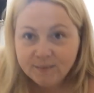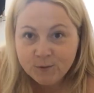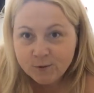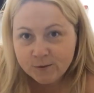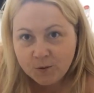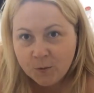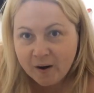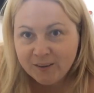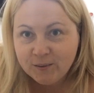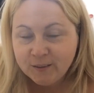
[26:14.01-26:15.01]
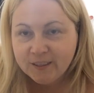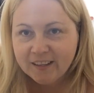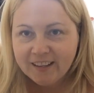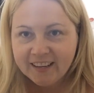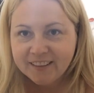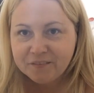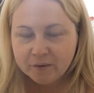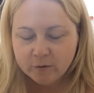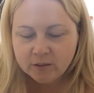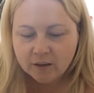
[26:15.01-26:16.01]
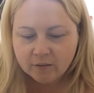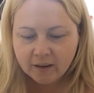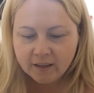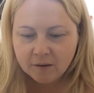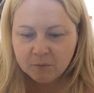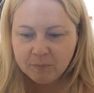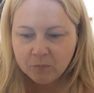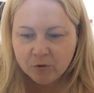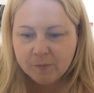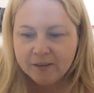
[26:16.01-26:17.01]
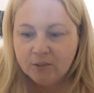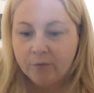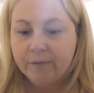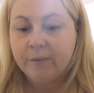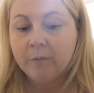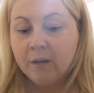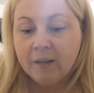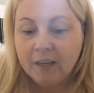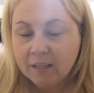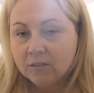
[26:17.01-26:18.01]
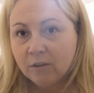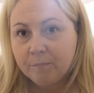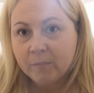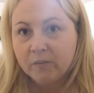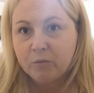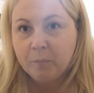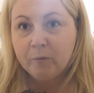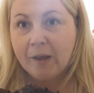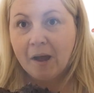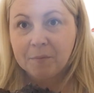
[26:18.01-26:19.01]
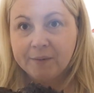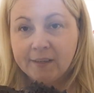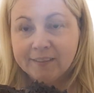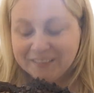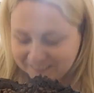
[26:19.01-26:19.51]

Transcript: it doesn't quite look like the photo. And I'm a bit worried about showing you. It's spilled out a bit.